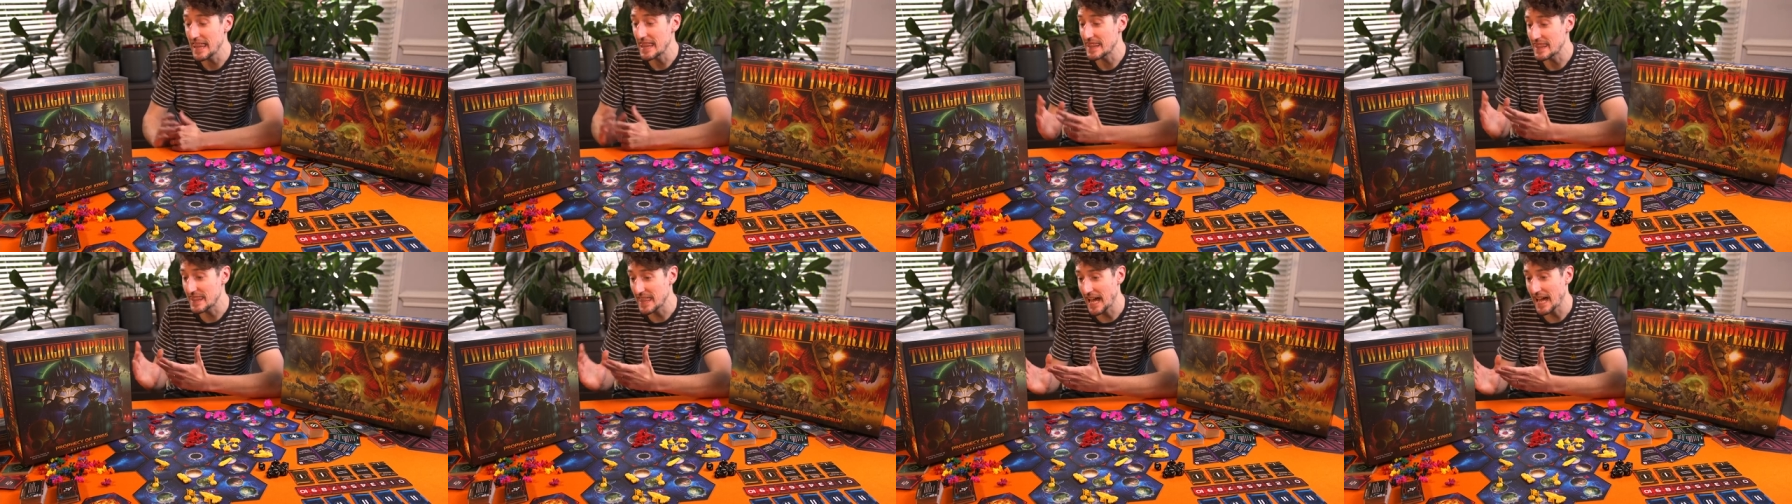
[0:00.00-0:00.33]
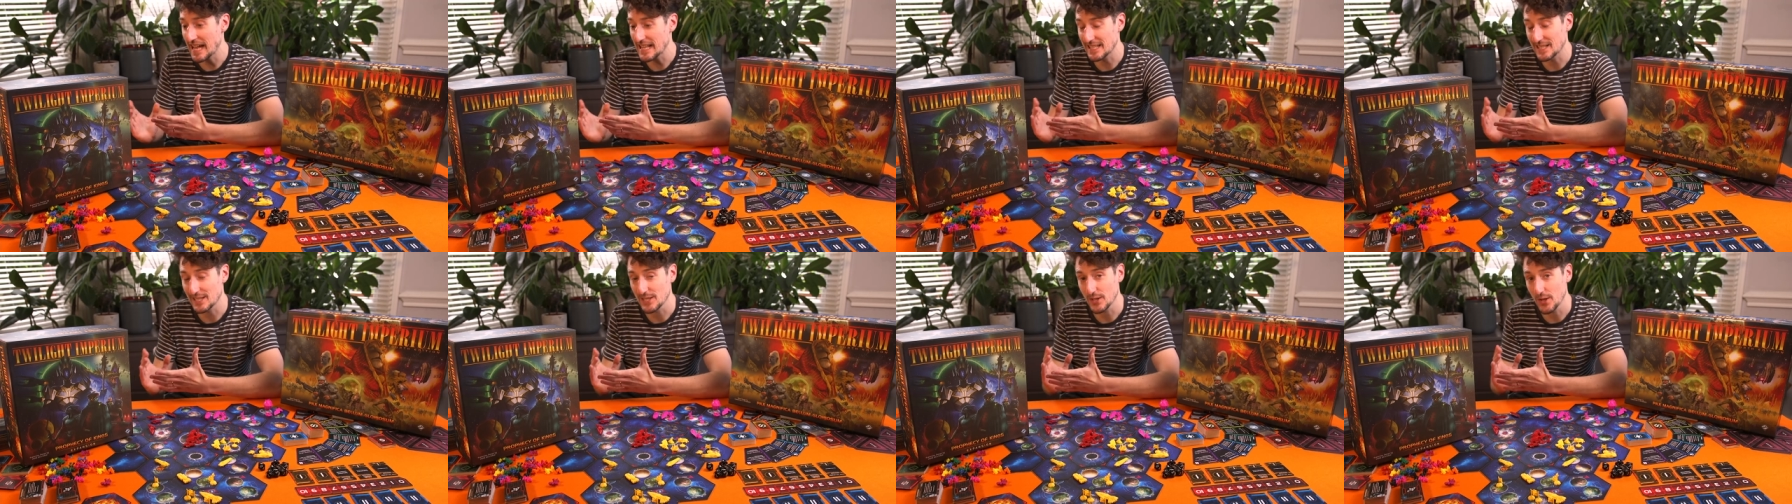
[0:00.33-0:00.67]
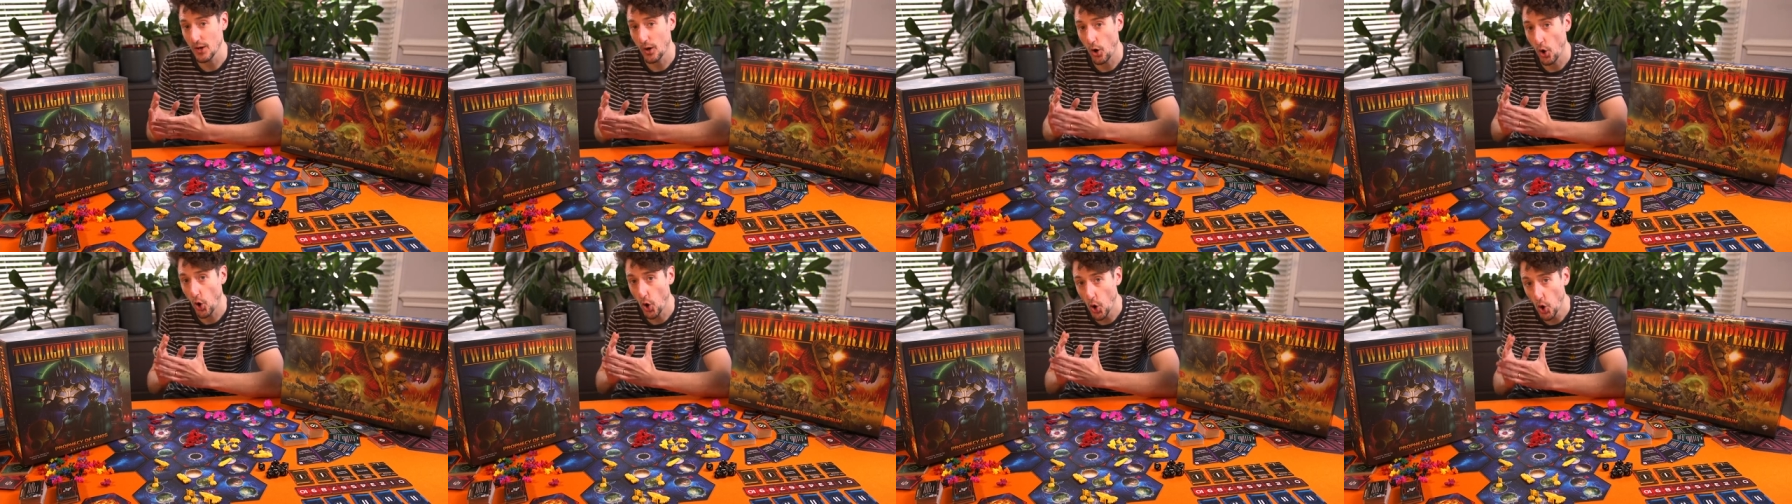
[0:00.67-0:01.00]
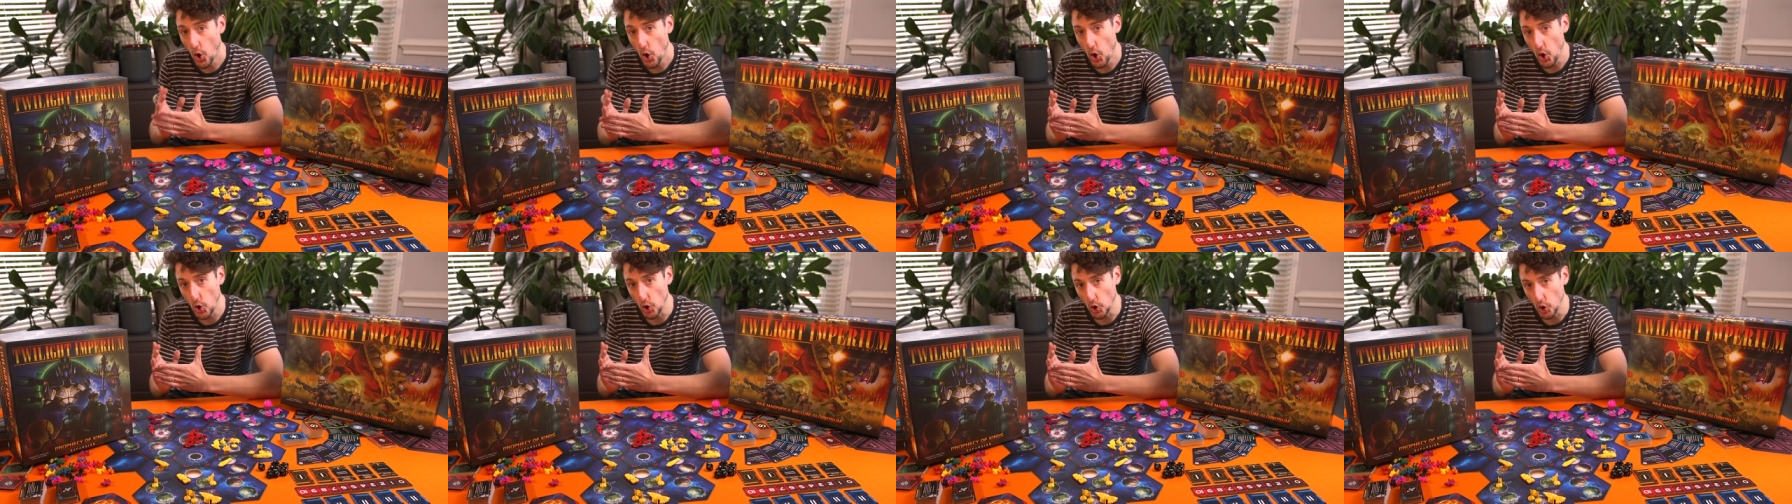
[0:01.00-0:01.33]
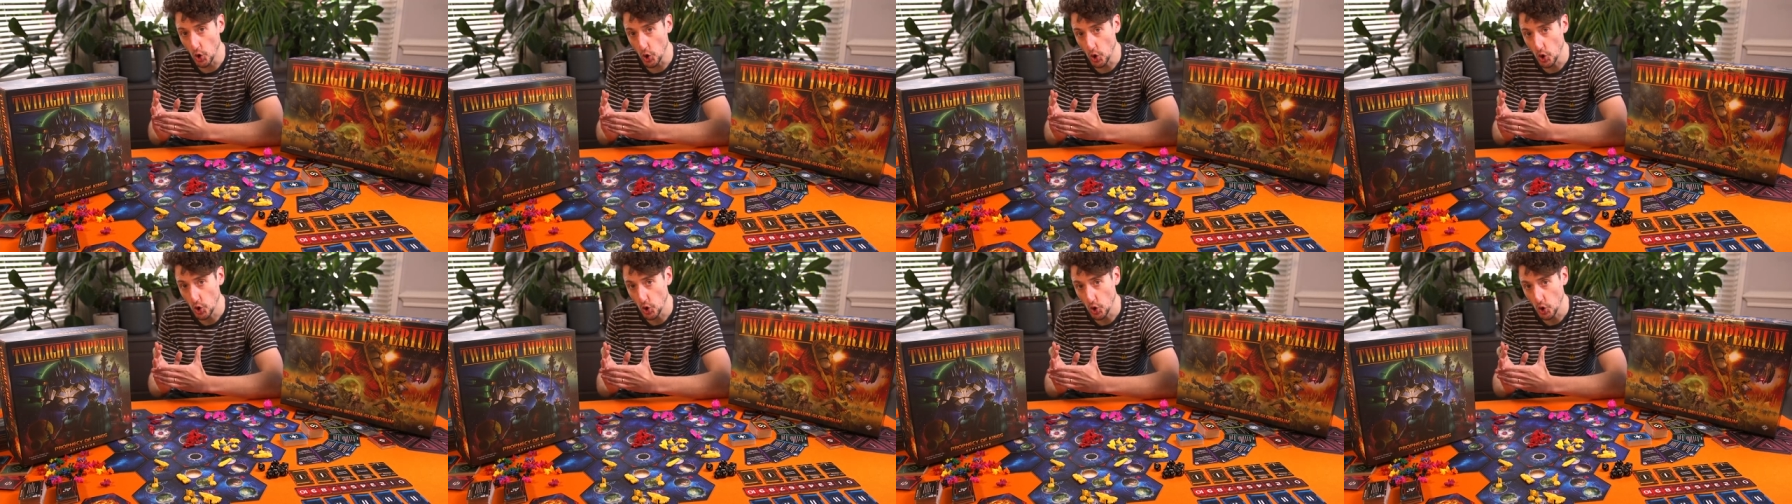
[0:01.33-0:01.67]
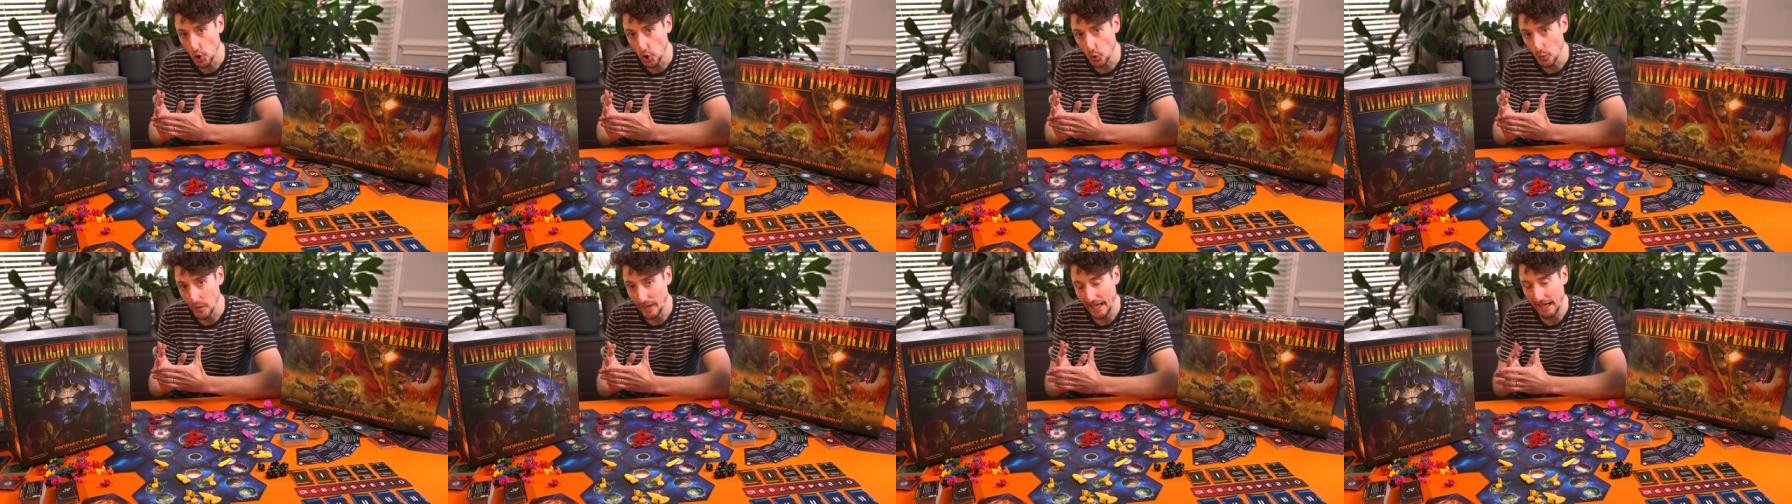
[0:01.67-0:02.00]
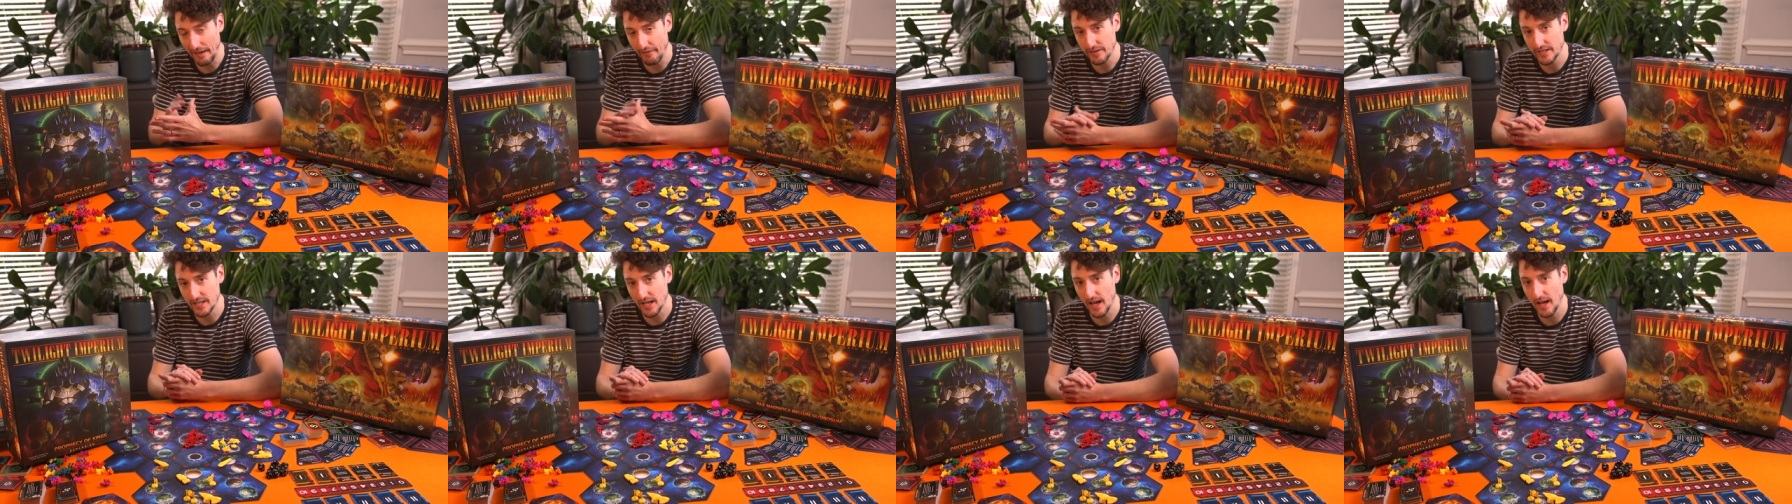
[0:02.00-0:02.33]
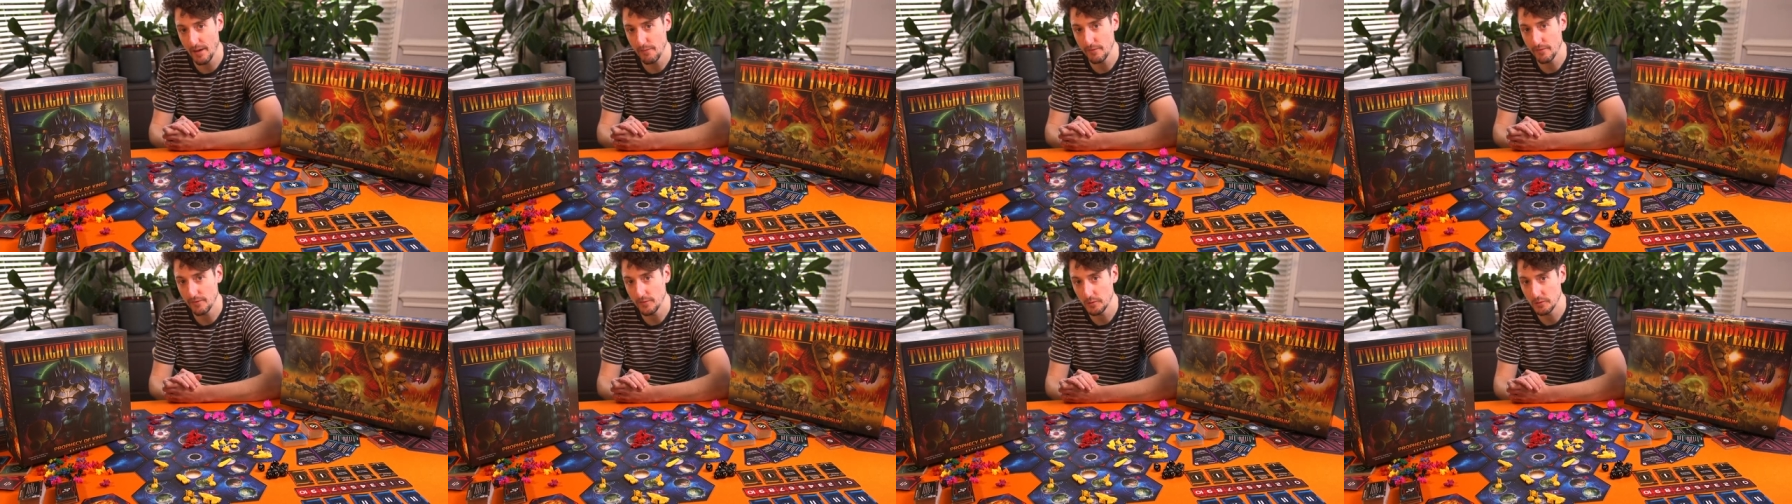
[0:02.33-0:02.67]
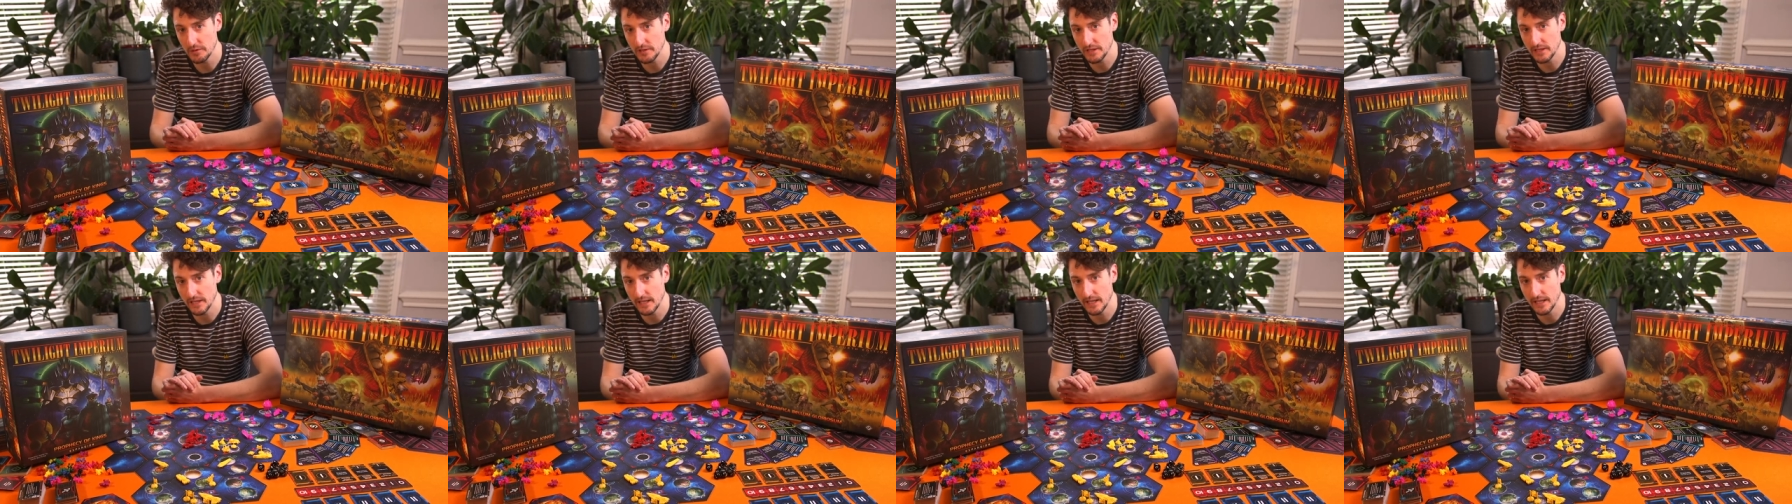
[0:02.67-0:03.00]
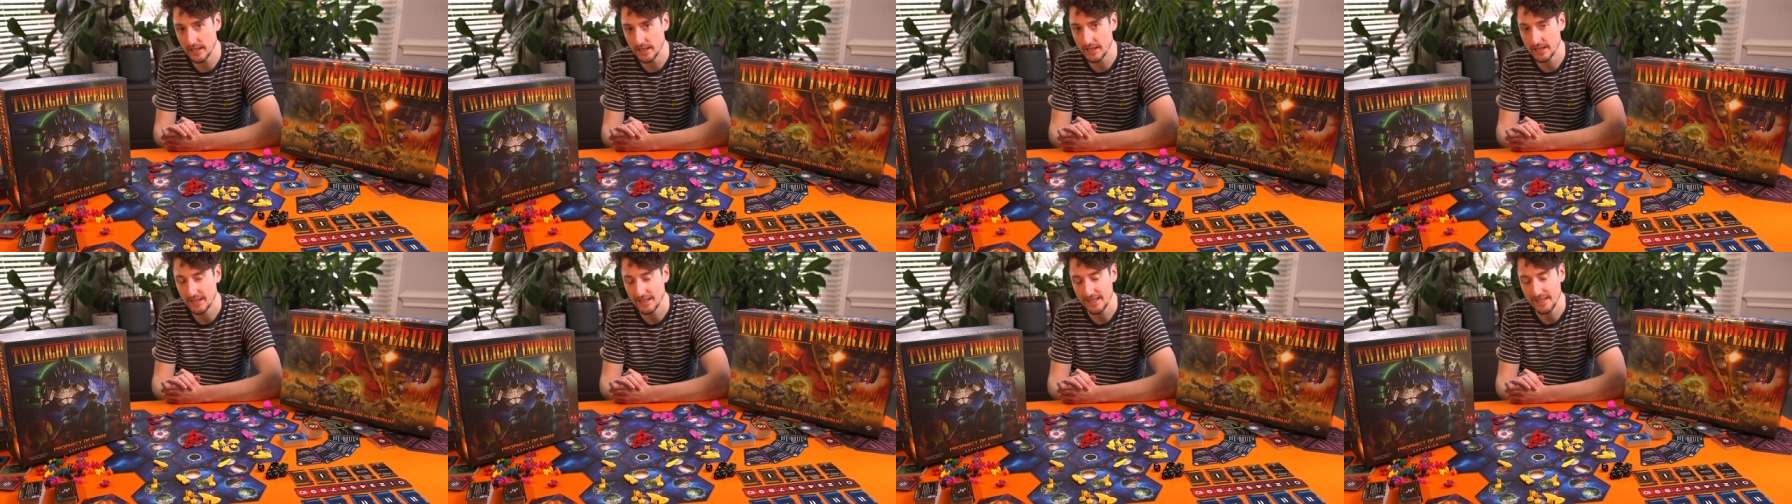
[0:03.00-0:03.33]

That's all we have time for today.